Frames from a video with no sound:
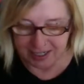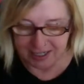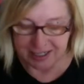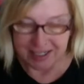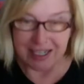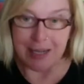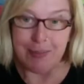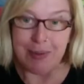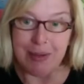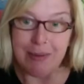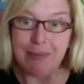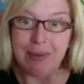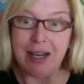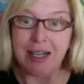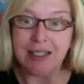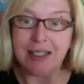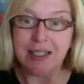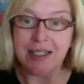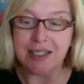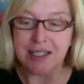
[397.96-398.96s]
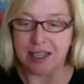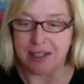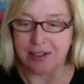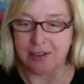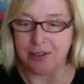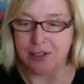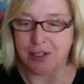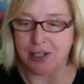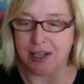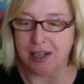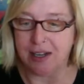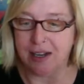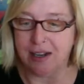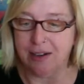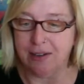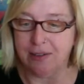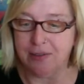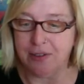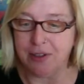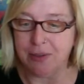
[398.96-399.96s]
keep in mind, this energy
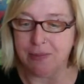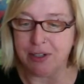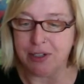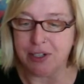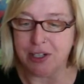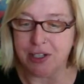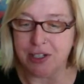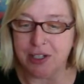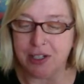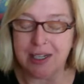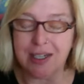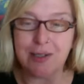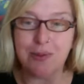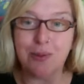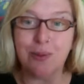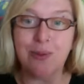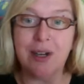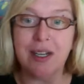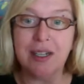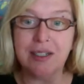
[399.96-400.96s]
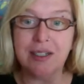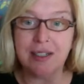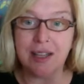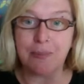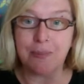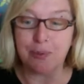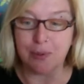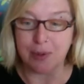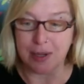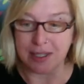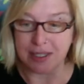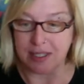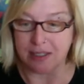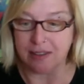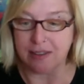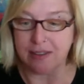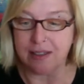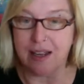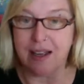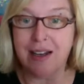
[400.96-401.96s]
of the magician is one that brings
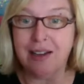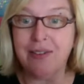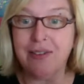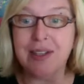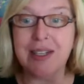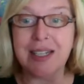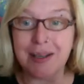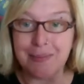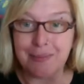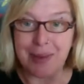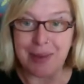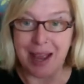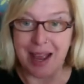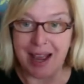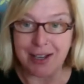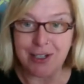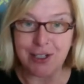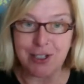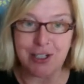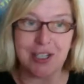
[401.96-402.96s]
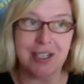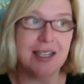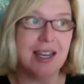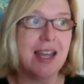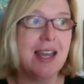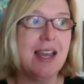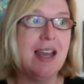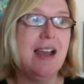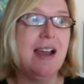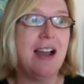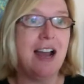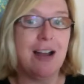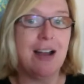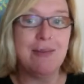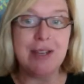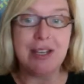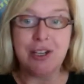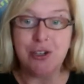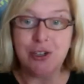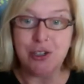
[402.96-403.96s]
love and compassion.
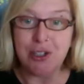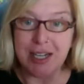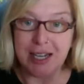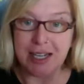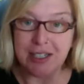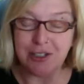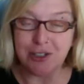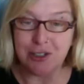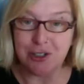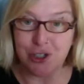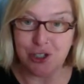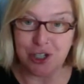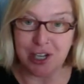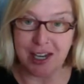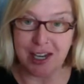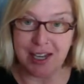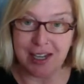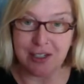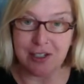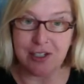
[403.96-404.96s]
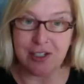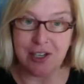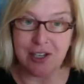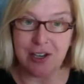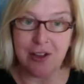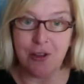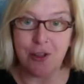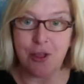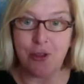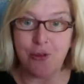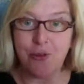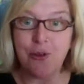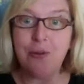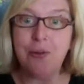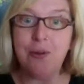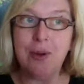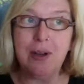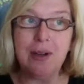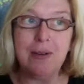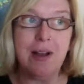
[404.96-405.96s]
It creates change
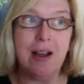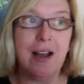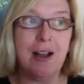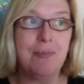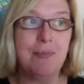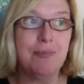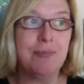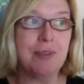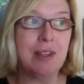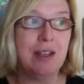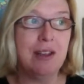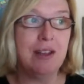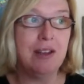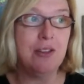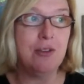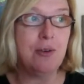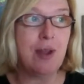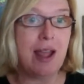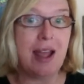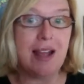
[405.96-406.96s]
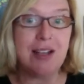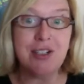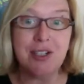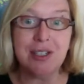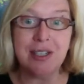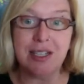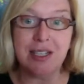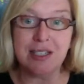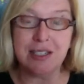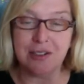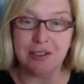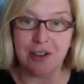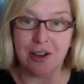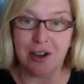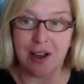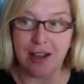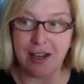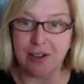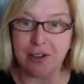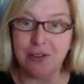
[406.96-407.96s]
through action that's
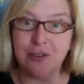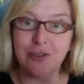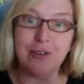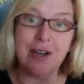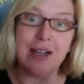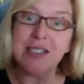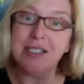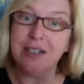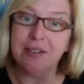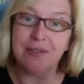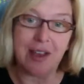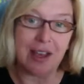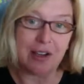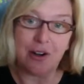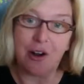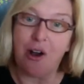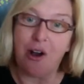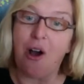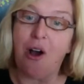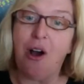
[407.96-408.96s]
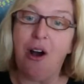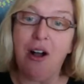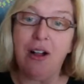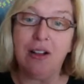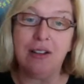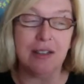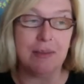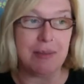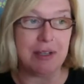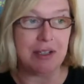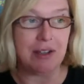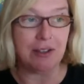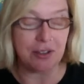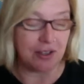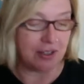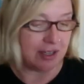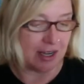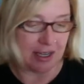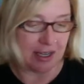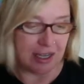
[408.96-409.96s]
not aggressive at all. I mean, not
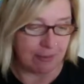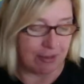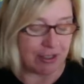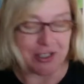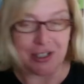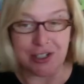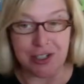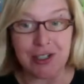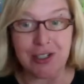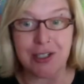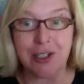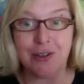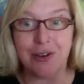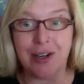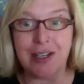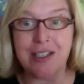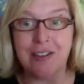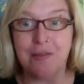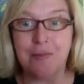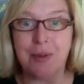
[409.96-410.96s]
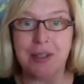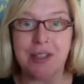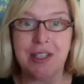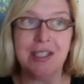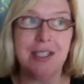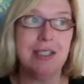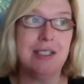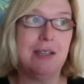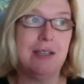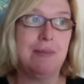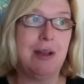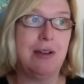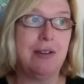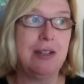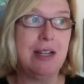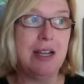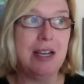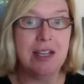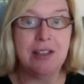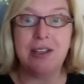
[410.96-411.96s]
that any magician's aggressive, but this is
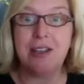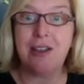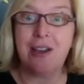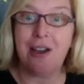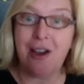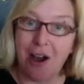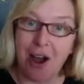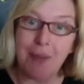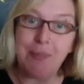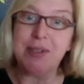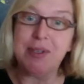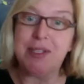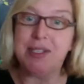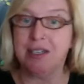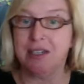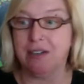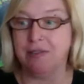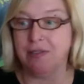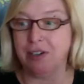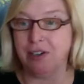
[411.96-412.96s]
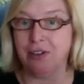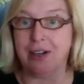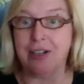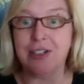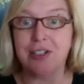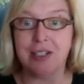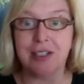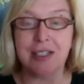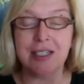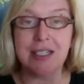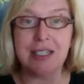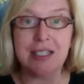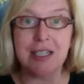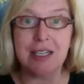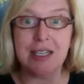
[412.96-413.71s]
about the opposite of aggression. This